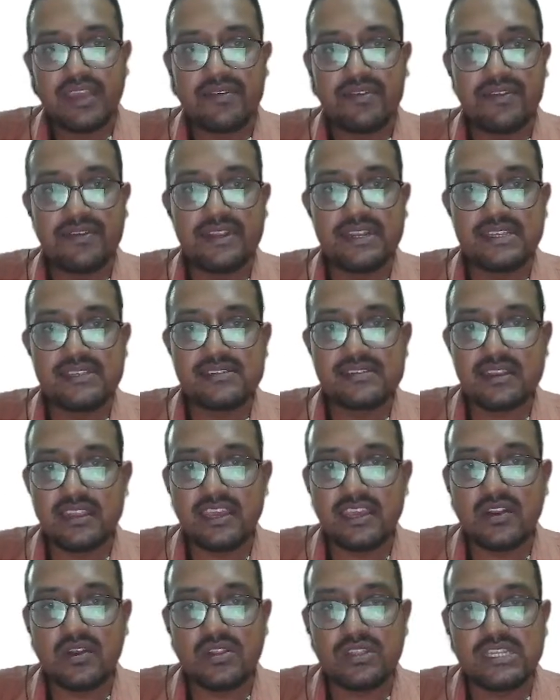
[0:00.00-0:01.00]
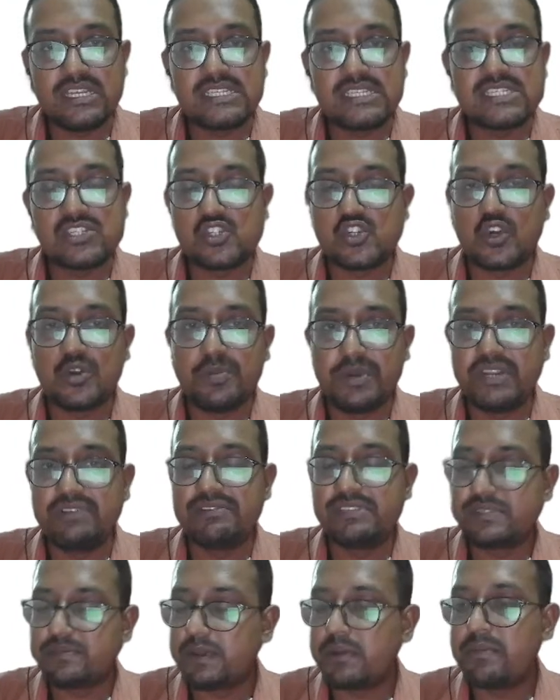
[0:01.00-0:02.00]
Everyone is clear on this? Should be
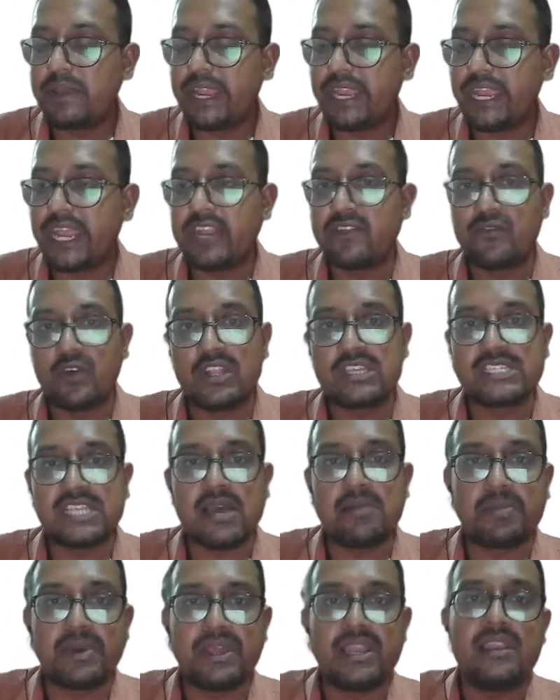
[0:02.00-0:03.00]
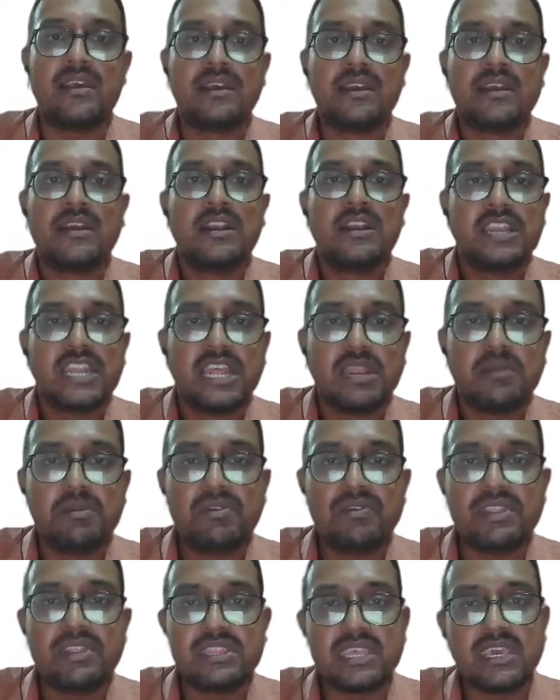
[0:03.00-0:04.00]
divisible by 9. For example, tell
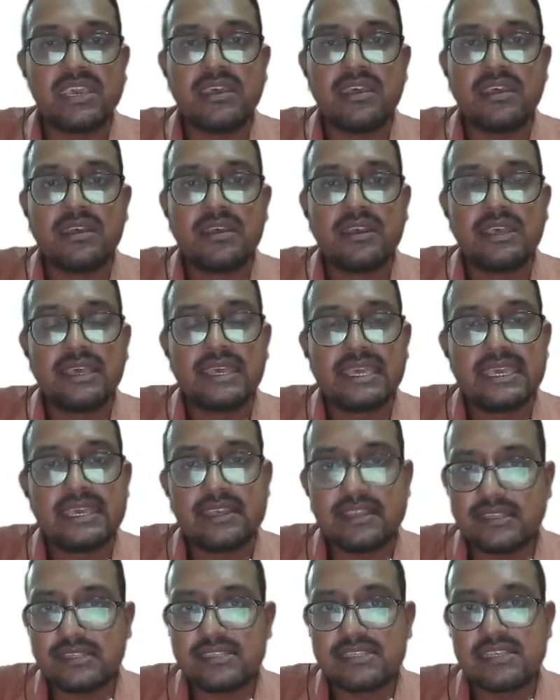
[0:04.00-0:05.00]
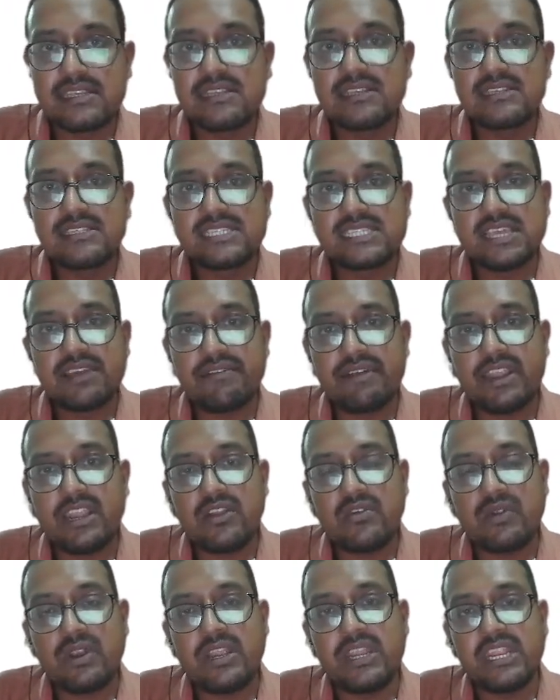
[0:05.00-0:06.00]
me one thing. Is
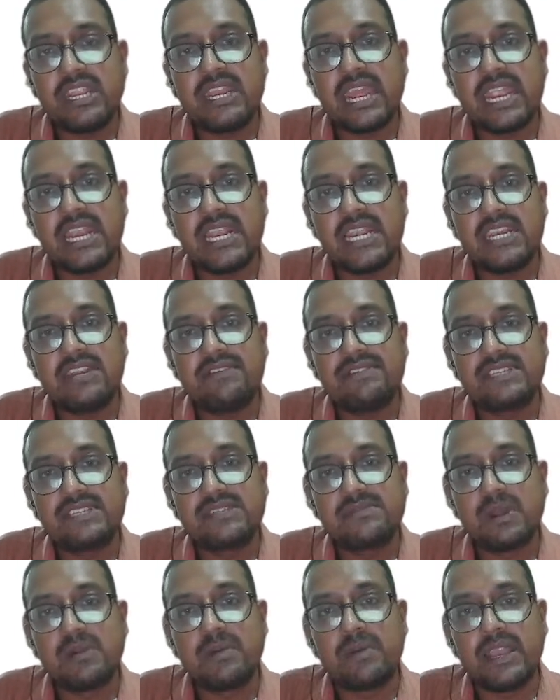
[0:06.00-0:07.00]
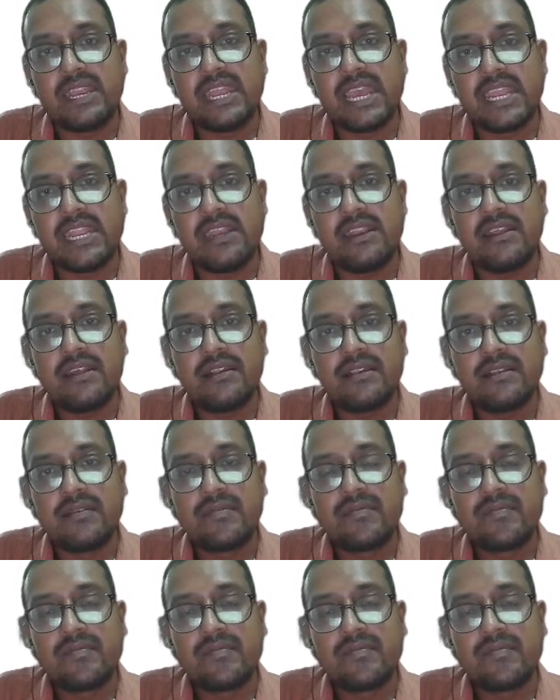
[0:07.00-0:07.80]
729 divisible by 9?